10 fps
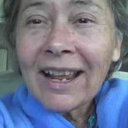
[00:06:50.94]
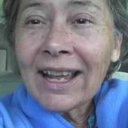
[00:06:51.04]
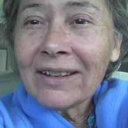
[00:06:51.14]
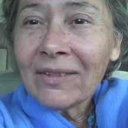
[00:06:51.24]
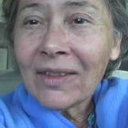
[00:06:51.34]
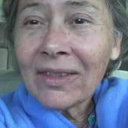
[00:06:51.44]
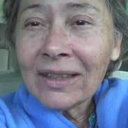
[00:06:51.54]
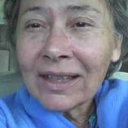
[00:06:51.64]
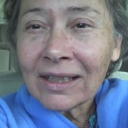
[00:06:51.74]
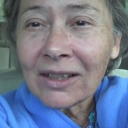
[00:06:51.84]
And the
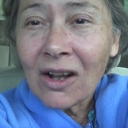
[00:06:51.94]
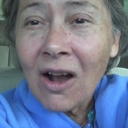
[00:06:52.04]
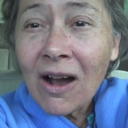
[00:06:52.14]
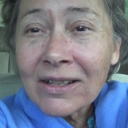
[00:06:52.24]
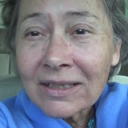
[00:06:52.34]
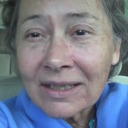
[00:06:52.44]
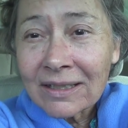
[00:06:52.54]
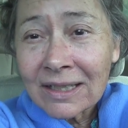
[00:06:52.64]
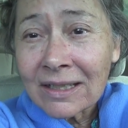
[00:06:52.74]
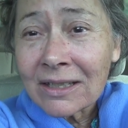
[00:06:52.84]
thing that
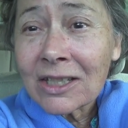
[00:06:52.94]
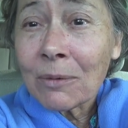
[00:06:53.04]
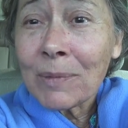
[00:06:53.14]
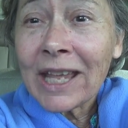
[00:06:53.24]
causes us to